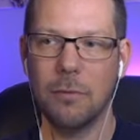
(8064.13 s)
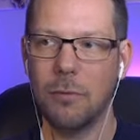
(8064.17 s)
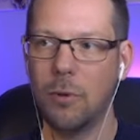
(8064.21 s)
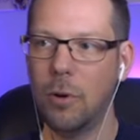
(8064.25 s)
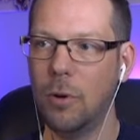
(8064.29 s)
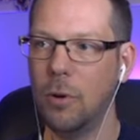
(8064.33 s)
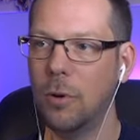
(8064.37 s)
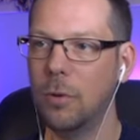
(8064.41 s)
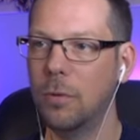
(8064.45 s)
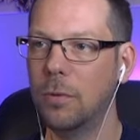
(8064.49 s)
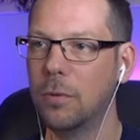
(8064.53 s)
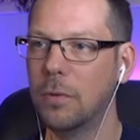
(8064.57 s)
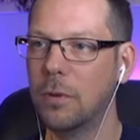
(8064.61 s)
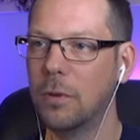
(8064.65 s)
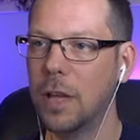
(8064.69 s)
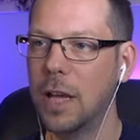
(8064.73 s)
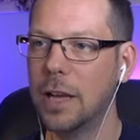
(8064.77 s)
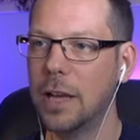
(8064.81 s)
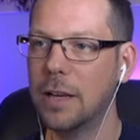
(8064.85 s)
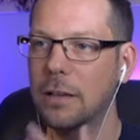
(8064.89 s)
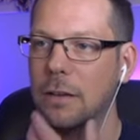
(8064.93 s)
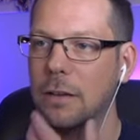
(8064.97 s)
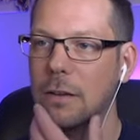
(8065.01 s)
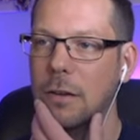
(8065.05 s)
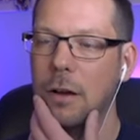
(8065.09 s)
they're all
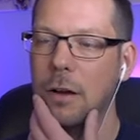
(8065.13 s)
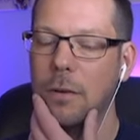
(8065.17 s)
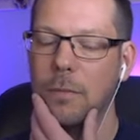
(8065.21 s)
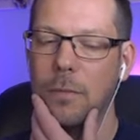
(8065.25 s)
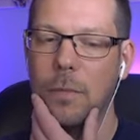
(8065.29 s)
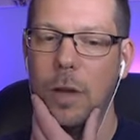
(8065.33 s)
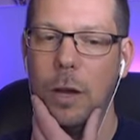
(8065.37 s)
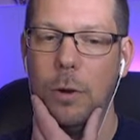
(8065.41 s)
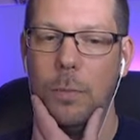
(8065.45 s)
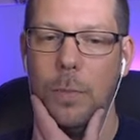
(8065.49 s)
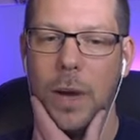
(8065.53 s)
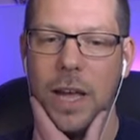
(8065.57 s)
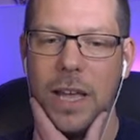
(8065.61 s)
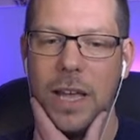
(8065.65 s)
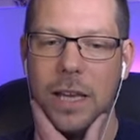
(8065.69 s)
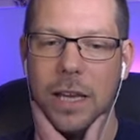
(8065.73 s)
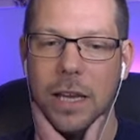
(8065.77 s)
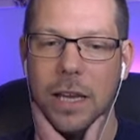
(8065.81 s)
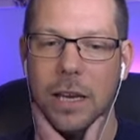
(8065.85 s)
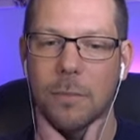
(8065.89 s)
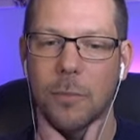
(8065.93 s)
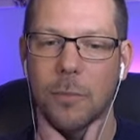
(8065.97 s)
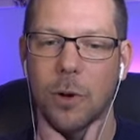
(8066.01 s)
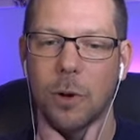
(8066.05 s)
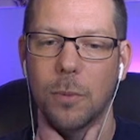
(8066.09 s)
like not
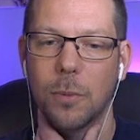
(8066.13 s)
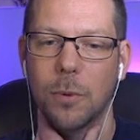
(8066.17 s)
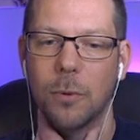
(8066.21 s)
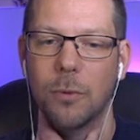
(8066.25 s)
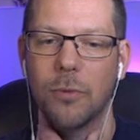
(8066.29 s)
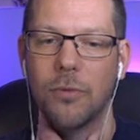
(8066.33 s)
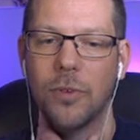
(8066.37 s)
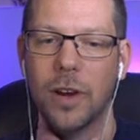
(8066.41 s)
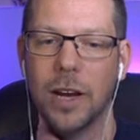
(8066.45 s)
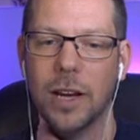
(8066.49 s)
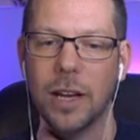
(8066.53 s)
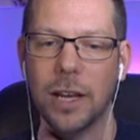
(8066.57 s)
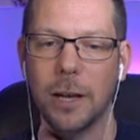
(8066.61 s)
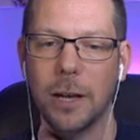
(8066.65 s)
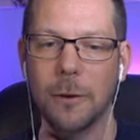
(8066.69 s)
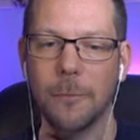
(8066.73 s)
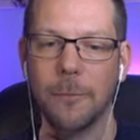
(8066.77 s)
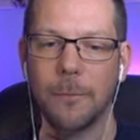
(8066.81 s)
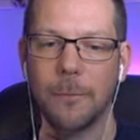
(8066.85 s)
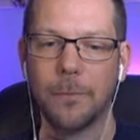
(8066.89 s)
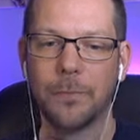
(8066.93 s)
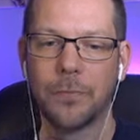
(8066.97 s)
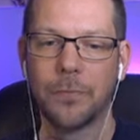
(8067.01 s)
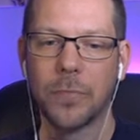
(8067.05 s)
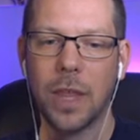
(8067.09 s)
opaque anymore, but we'll find out.
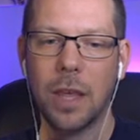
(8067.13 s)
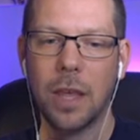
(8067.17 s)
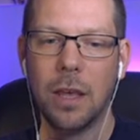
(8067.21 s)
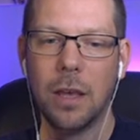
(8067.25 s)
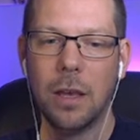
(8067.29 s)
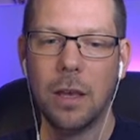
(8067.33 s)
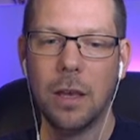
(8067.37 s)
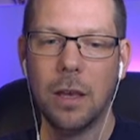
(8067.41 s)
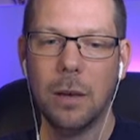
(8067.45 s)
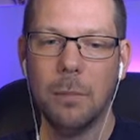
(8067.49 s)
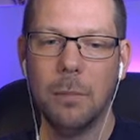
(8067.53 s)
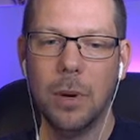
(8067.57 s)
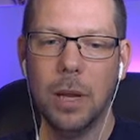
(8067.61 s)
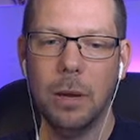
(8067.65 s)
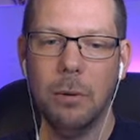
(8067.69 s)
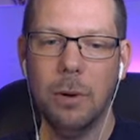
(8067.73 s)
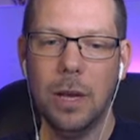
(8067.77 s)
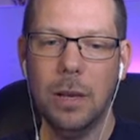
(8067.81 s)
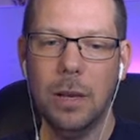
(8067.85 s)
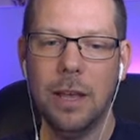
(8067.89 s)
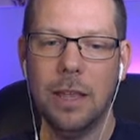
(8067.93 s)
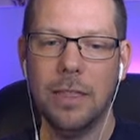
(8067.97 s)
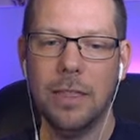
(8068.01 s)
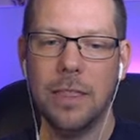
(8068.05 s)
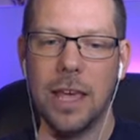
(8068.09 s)
Blue
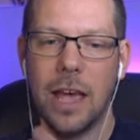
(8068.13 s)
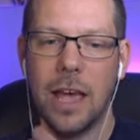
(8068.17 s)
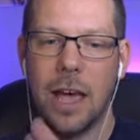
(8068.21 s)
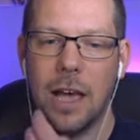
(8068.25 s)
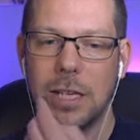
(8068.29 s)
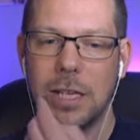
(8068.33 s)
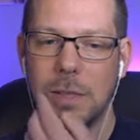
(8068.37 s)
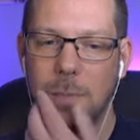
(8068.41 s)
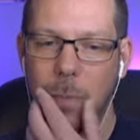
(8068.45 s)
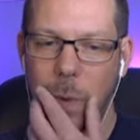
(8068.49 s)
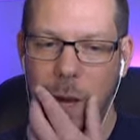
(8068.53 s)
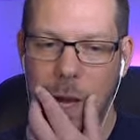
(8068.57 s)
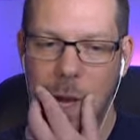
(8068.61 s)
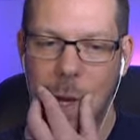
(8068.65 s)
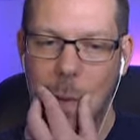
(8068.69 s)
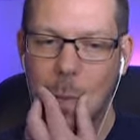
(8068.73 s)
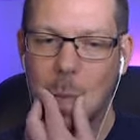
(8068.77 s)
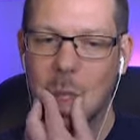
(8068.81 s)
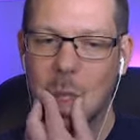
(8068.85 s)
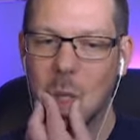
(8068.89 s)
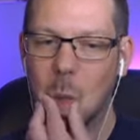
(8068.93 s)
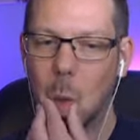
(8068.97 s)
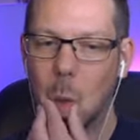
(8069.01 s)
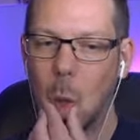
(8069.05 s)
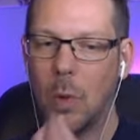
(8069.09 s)
in the ice biome,
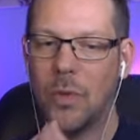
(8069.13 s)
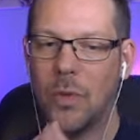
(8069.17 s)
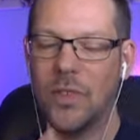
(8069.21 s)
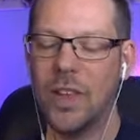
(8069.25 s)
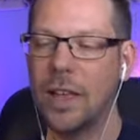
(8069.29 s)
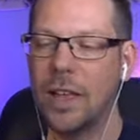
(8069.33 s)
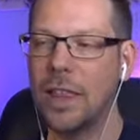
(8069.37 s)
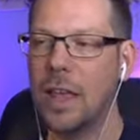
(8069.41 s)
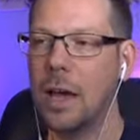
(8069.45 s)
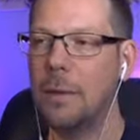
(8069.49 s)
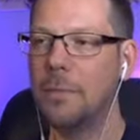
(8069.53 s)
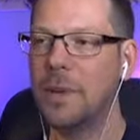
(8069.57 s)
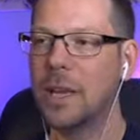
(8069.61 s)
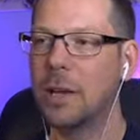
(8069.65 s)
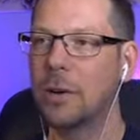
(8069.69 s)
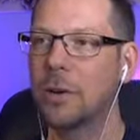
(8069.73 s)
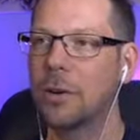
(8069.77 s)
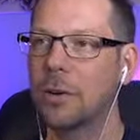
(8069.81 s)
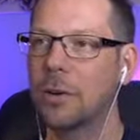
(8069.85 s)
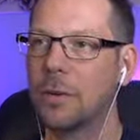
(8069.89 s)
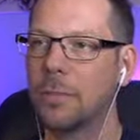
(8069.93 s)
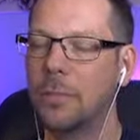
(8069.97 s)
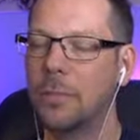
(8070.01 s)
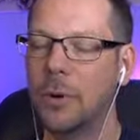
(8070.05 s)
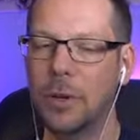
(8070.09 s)
says Roth. Yeah, that'd be
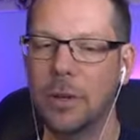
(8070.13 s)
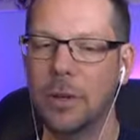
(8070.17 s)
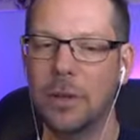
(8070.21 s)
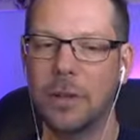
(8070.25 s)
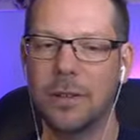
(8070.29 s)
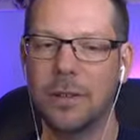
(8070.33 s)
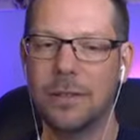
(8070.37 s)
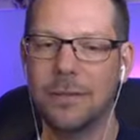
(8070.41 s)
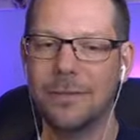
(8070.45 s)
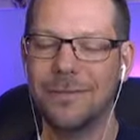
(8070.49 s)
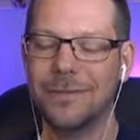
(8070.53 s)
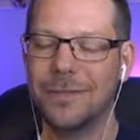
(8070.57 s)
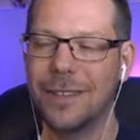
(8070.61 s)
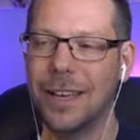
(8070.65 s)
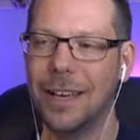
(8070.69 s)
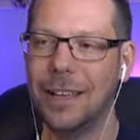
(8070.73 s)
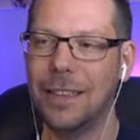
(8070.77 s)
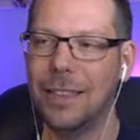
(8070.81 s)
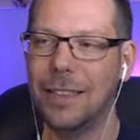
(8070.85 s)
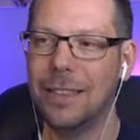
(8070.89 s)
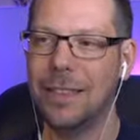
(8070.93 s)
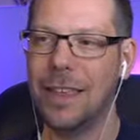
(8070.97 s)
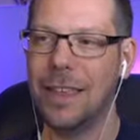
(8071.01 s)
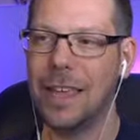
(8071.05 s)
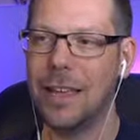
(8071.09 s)
good, but I
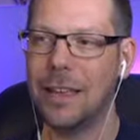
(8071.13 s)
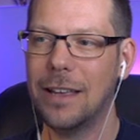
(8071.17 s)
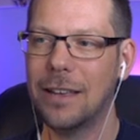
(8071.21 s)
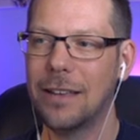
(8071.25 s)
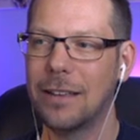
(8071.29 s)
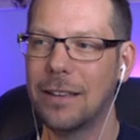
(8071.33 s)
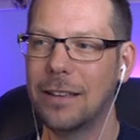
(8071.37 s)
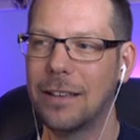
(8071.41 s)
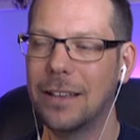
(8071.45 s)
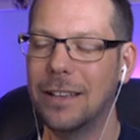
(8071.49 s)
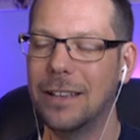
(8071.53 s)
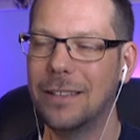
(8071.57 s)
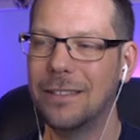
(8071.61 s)
think,